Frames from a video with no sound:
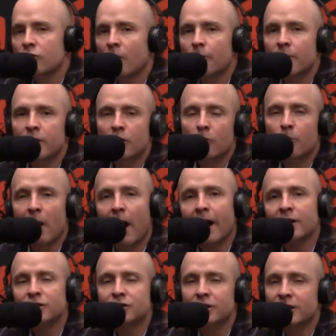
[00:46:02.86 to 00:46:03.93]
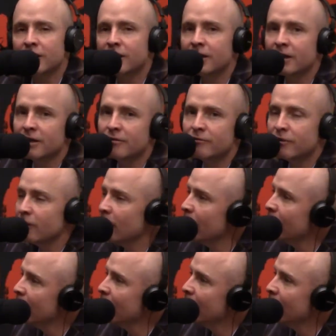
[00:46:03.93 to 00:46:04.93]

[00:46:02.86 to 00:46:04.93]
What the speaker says: something you're passionate in, Phil.